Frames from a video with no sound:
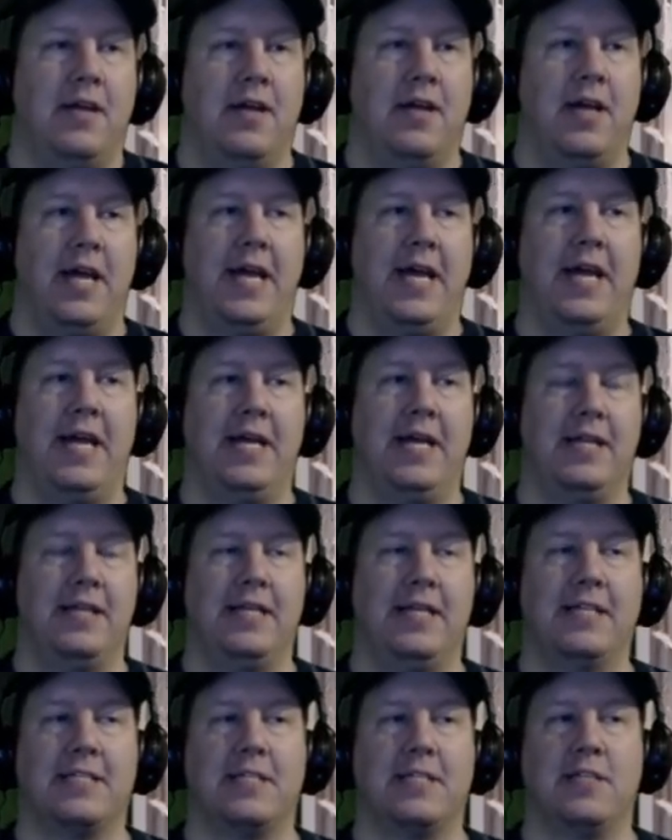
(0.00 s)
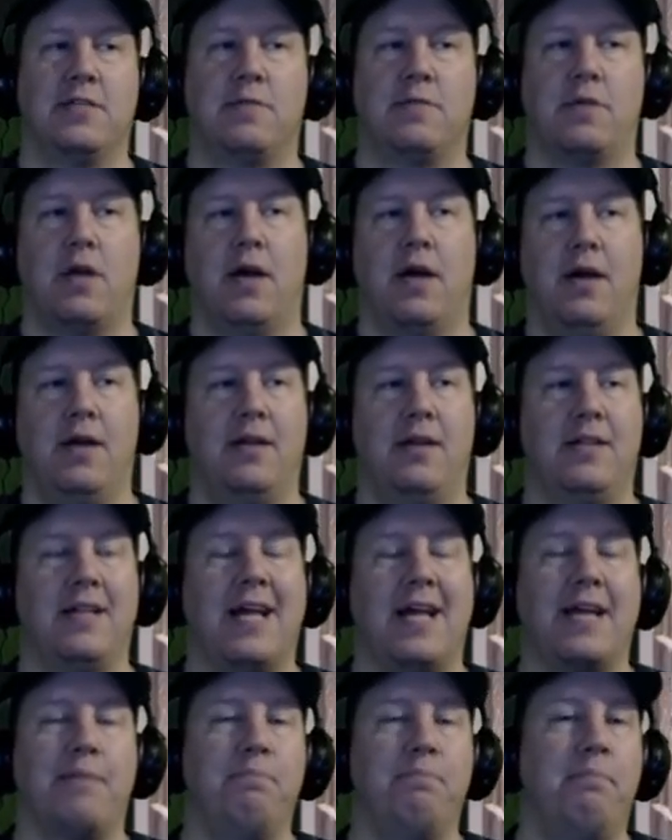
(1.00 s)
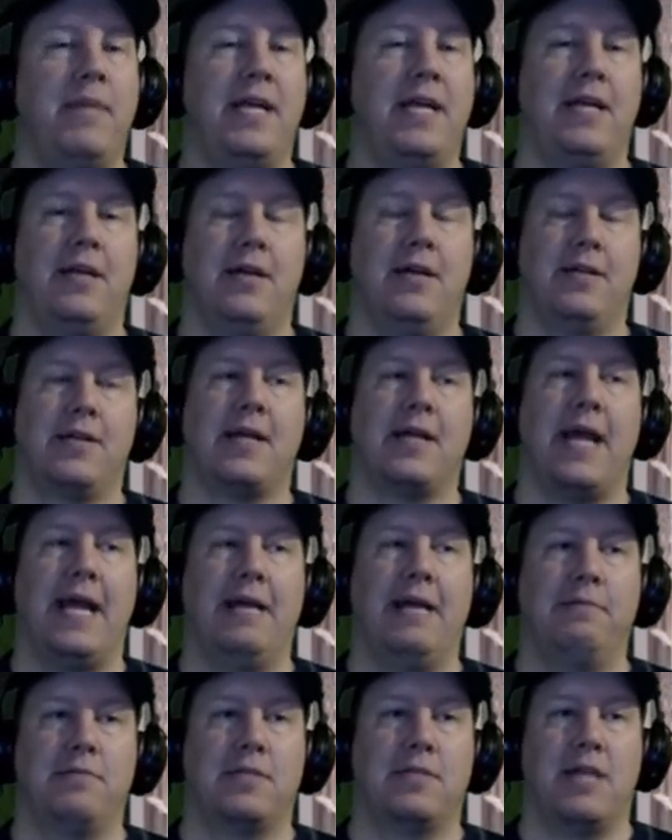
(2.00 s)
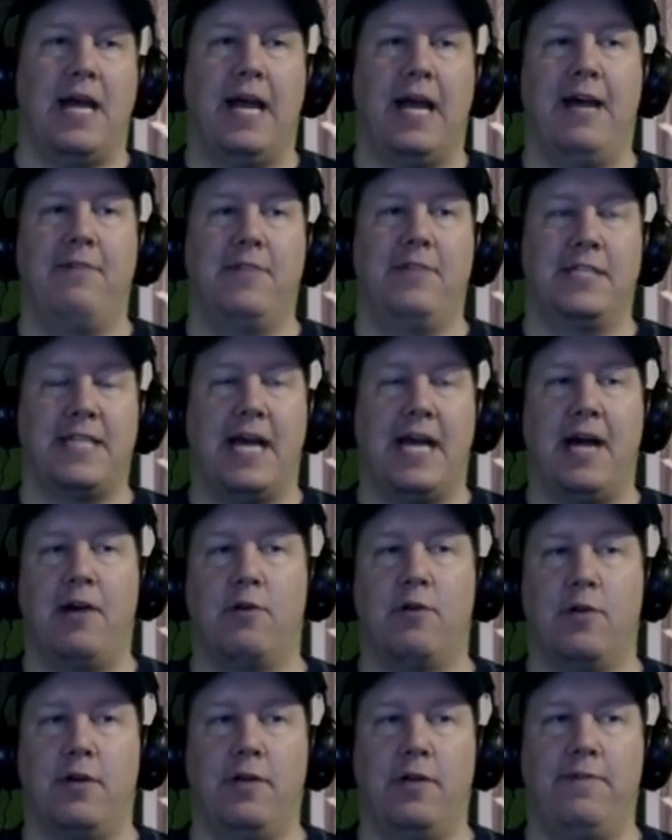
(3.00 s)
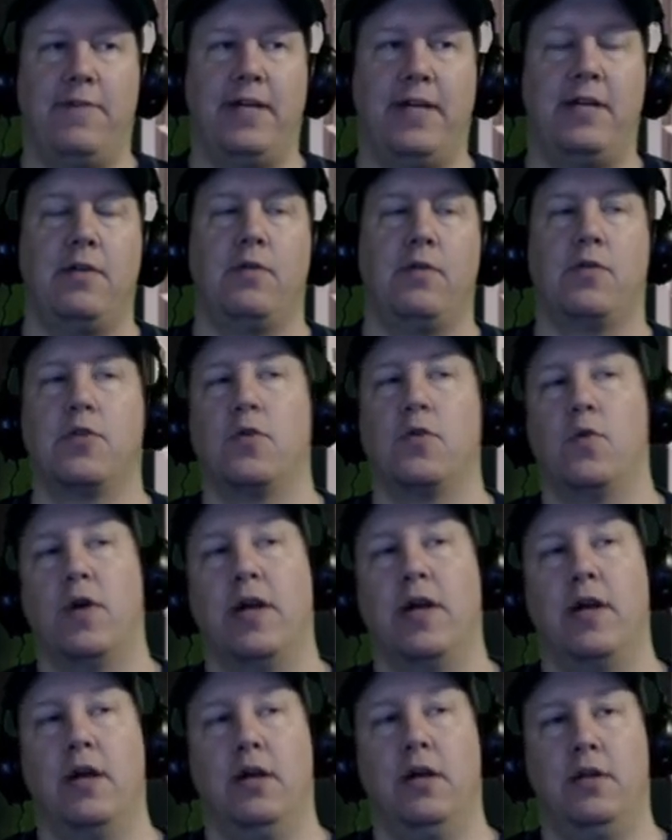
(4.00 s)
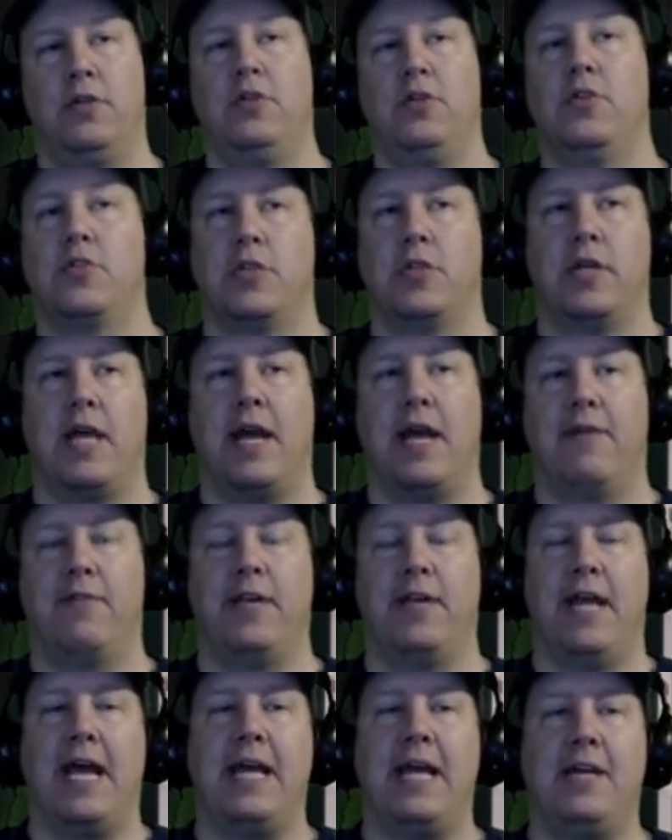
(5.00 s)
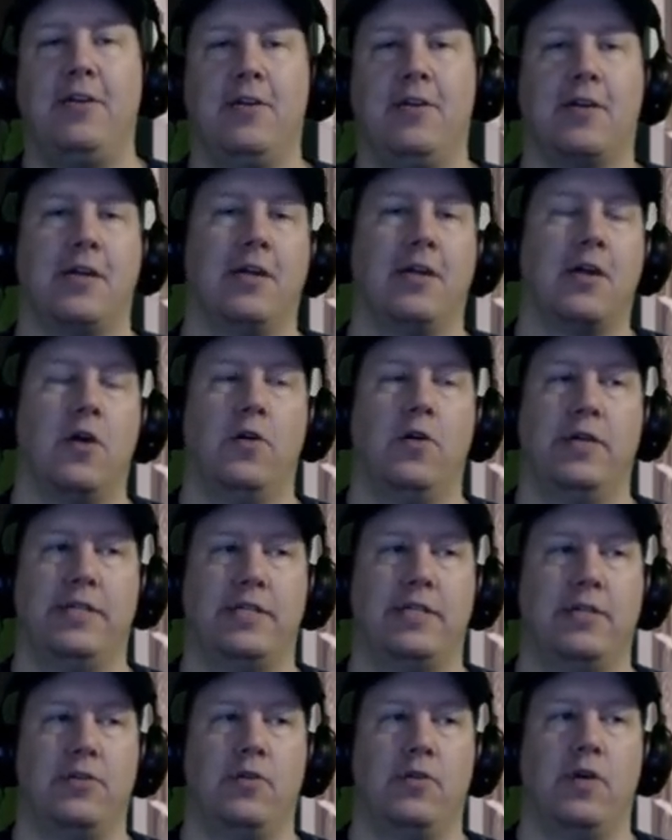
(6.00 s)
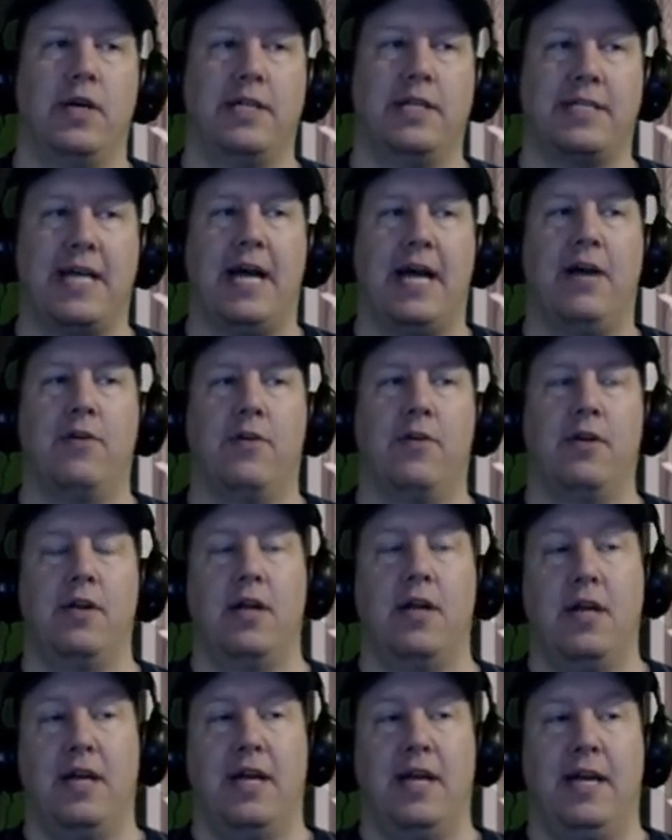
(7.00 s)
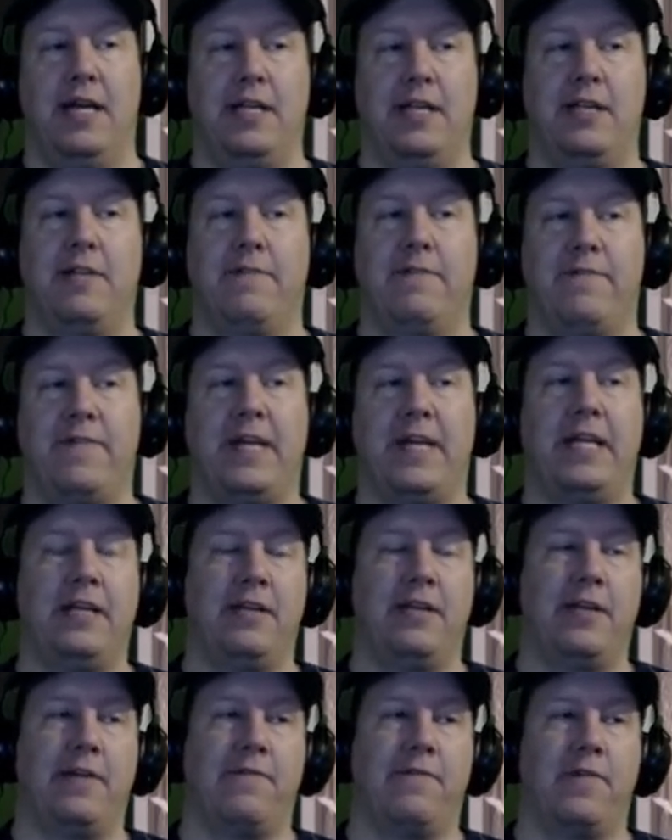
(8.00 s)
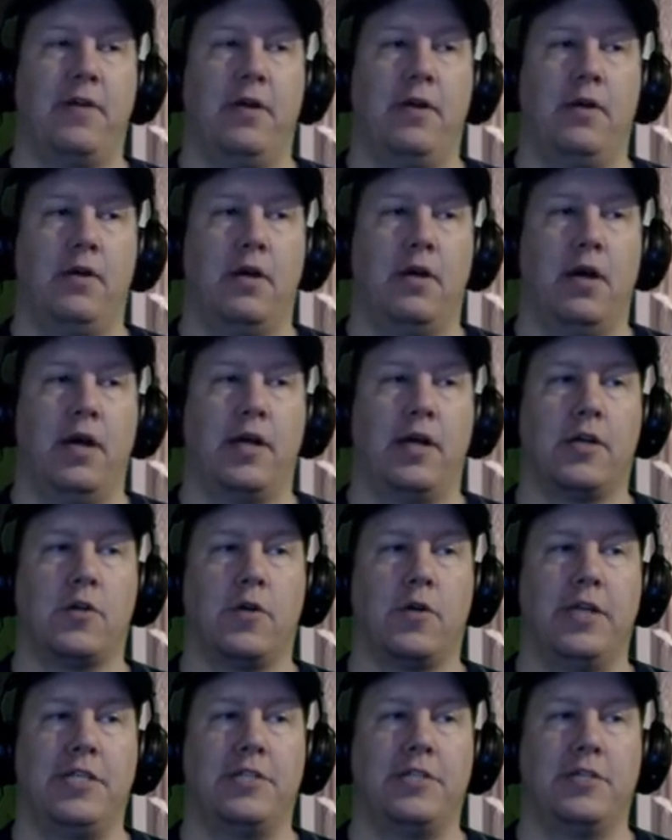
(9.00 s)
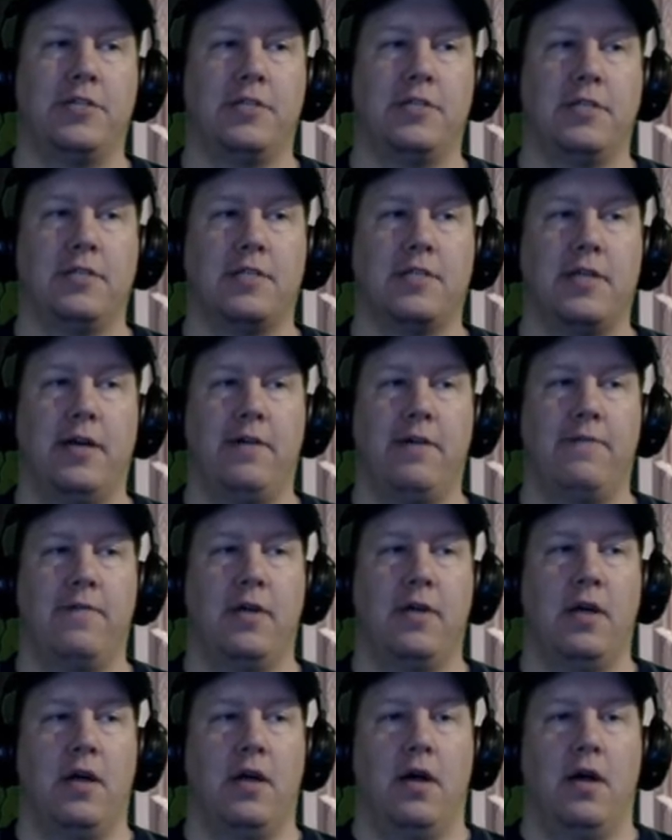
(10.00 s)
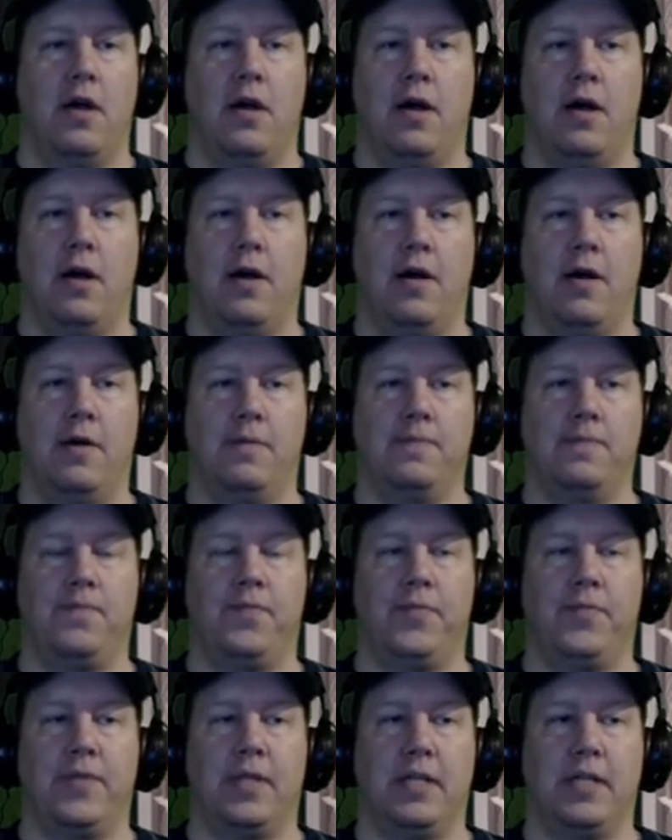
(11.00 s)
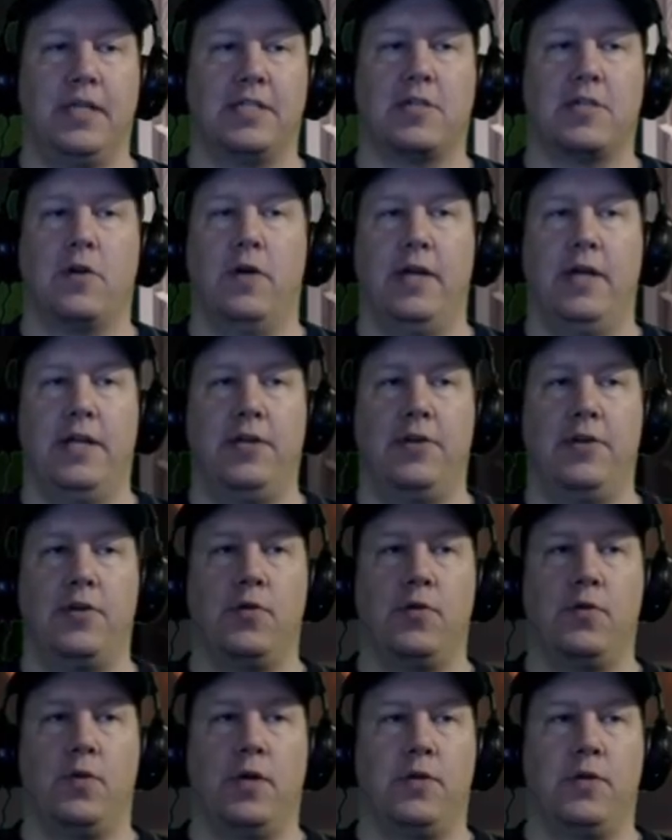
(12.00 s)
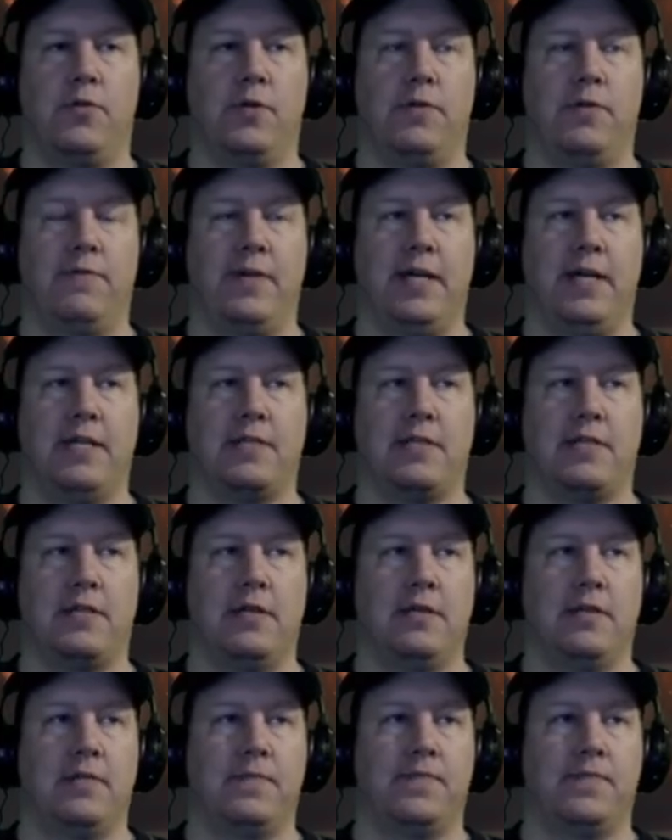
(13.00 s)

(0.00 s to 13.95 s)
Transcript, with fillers: And this is, uh, like many other games, have a tower event to where usually every day you can go into a tower and defeat different uh, creatures and stuff. Um, let's go ahead and one real fast.